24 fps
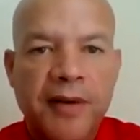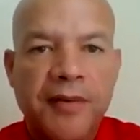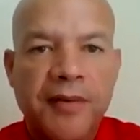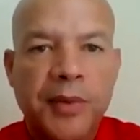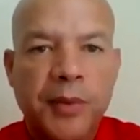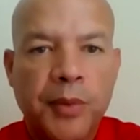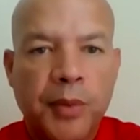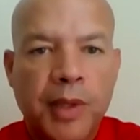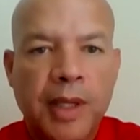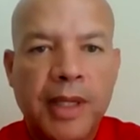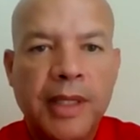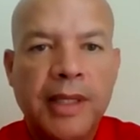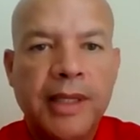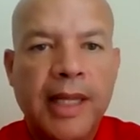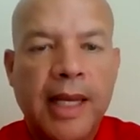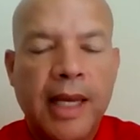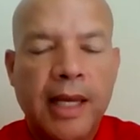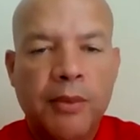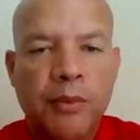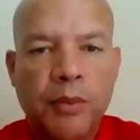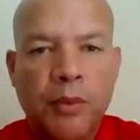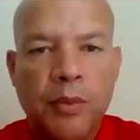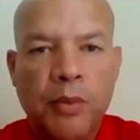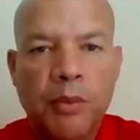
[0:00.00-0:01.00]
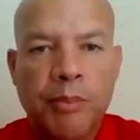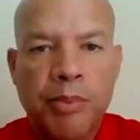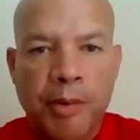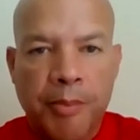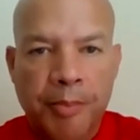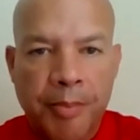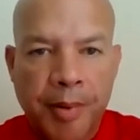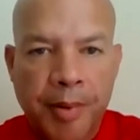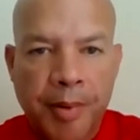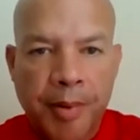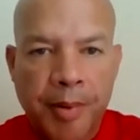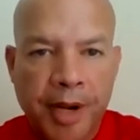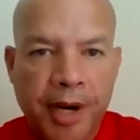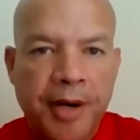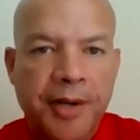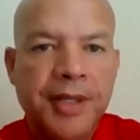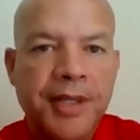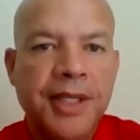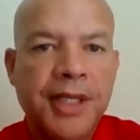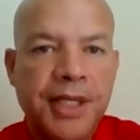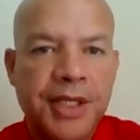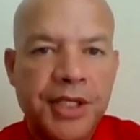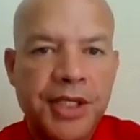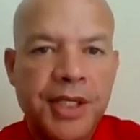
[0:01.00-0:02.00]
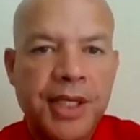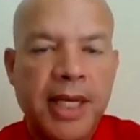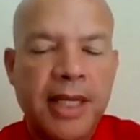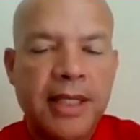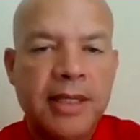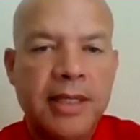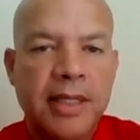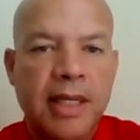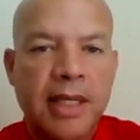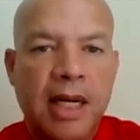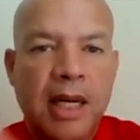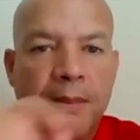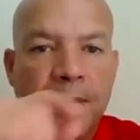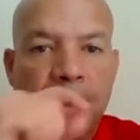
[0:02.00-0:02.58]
everyone that prepare the dish next time.